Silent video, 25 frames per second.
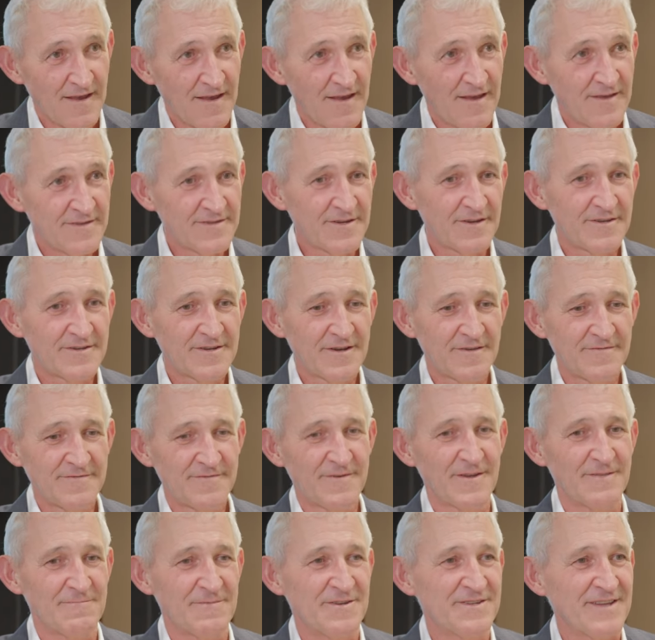So, so
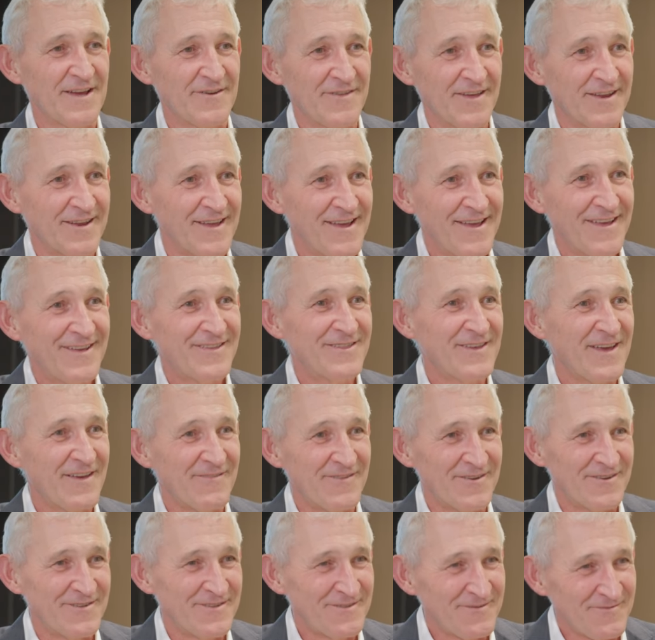we started that.
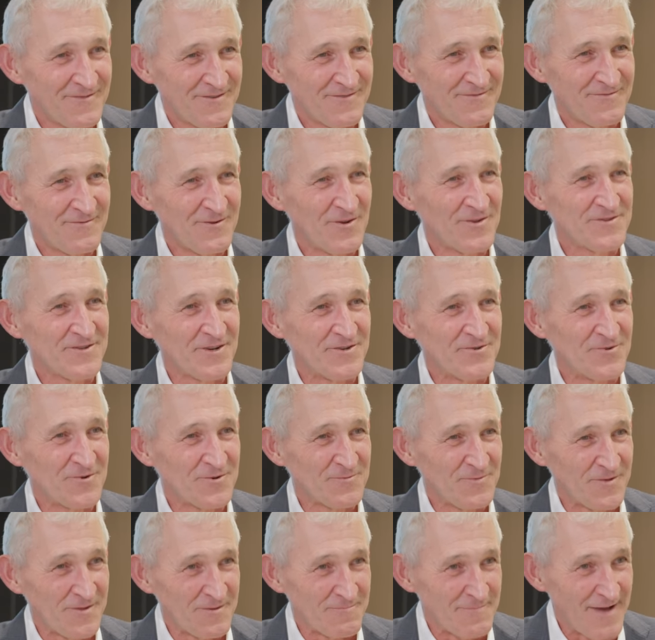You, we also talked
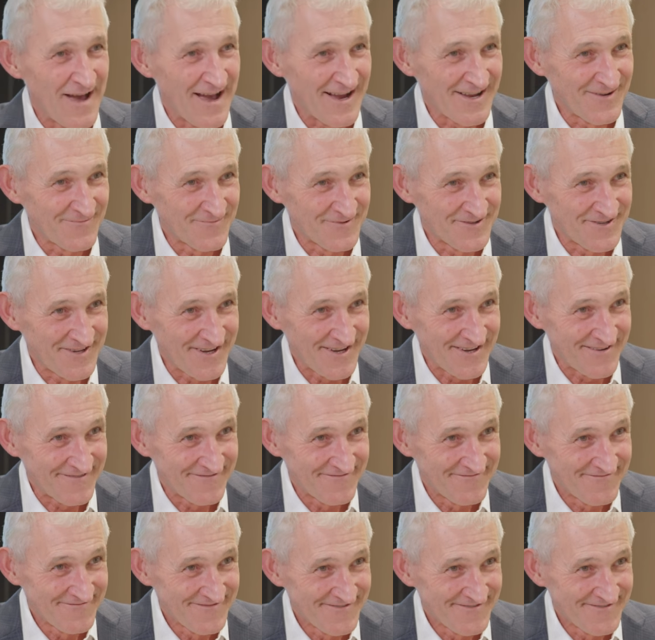about the market was down.